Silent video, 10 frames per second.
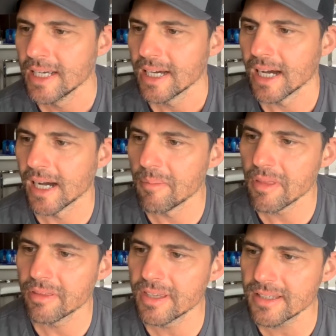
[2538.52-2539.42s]
Um,
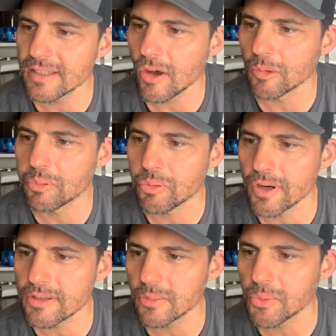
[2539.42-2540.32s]
this is called
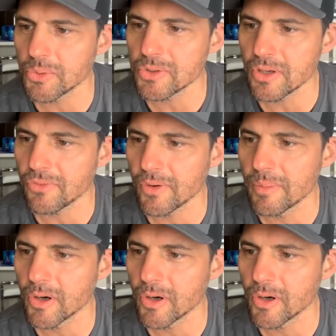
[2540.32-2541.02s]
Principles from